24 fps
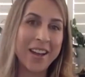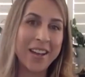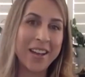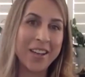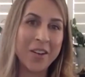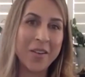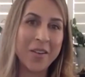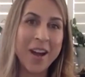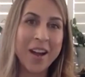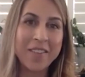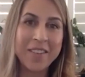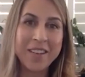
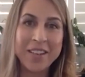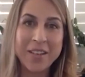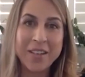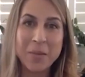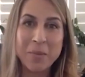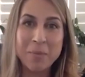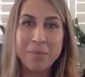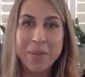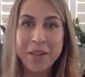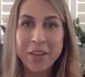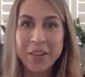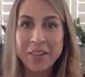having to
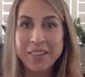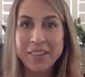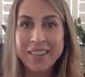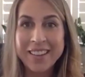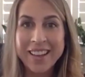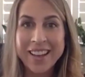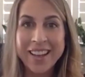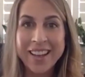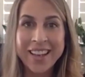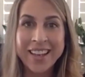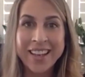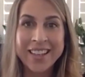bill
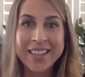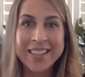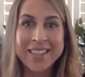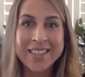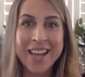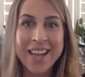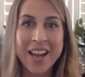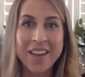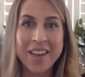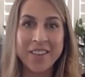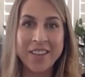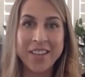clients,
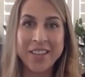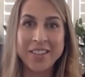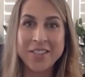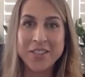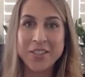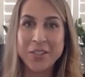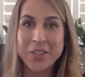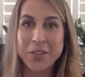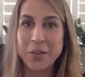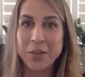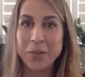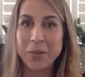having
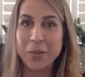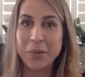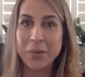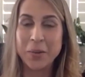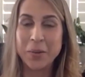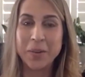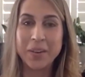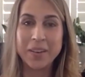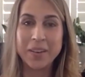to,